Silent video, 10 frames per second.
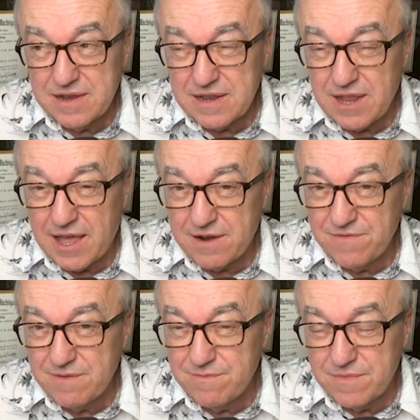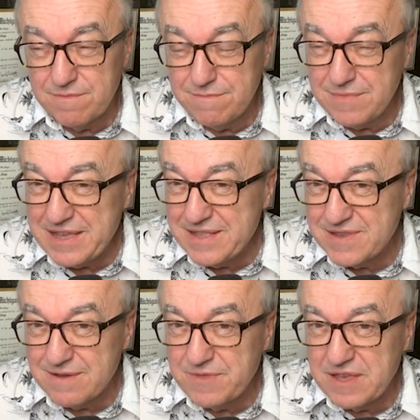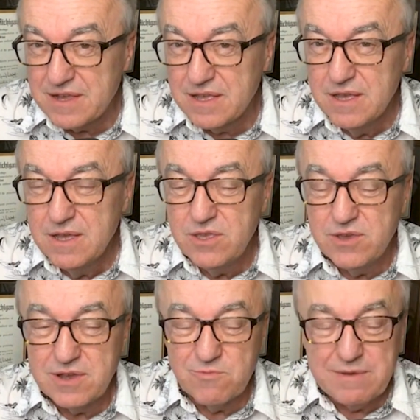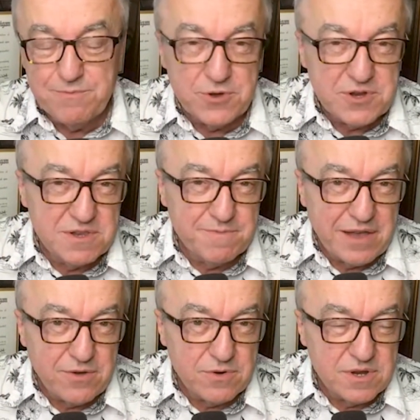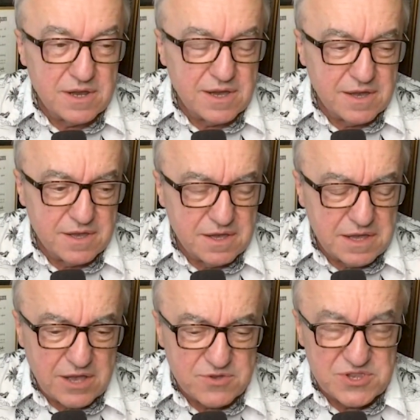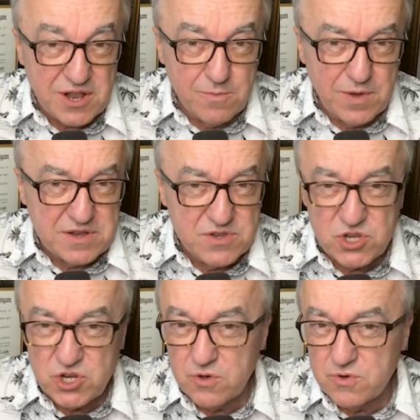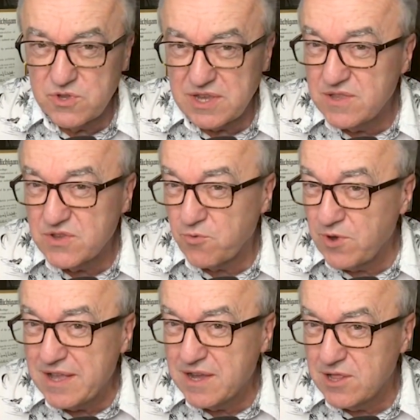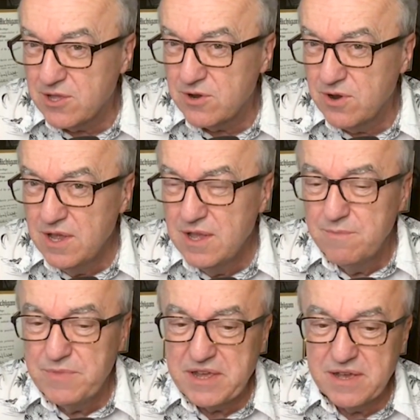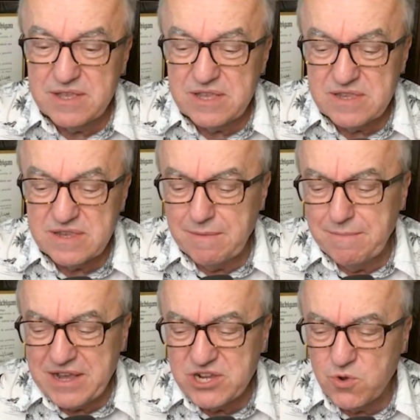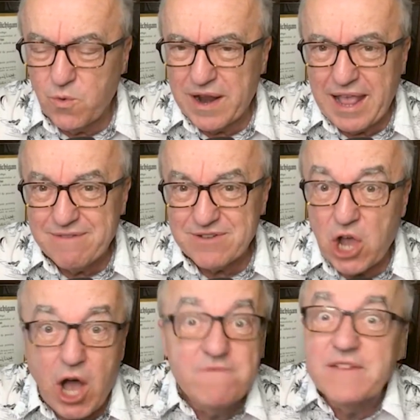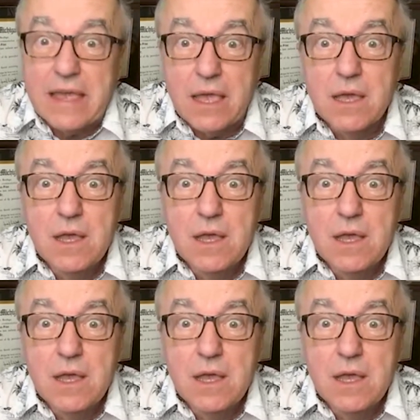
A lot of them mean something. You can read books about how Starbucks chose its green color because it makes you want to have a coffee.